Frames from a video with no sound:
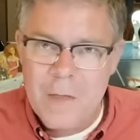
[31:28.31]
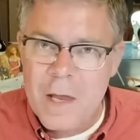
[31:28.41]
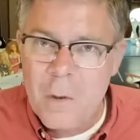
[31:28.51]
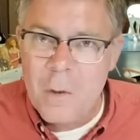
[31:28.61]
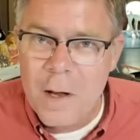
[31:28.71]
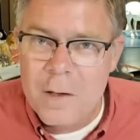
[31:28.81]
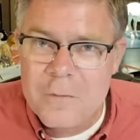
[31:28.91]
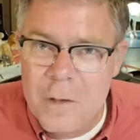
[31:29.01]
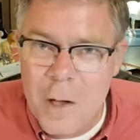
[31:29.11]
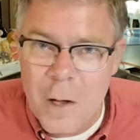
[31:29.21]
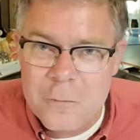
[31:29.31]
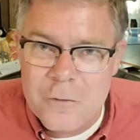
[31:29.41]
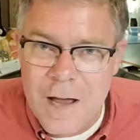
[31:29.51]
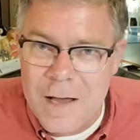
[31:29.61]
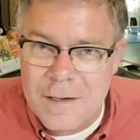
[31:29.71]
they don't want us to know
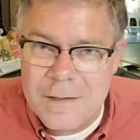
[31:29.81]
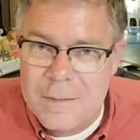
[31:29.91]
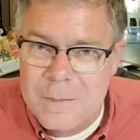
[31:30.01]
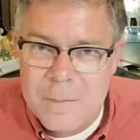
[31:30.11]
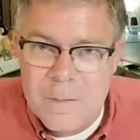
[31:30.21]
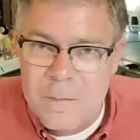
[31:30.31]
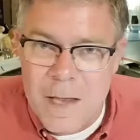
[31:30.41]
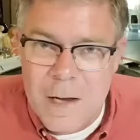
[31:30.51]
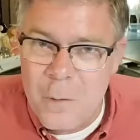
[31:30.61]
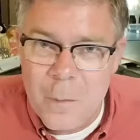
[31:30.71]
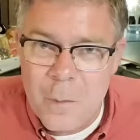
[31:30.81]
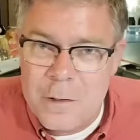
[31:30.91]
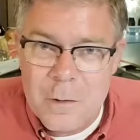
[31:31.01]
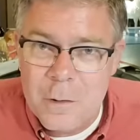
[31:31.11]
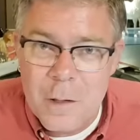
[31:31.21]
chuck they don't want
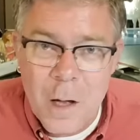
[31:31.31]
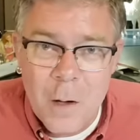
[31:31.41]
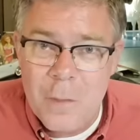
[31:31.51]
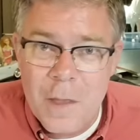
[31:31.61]
you to know.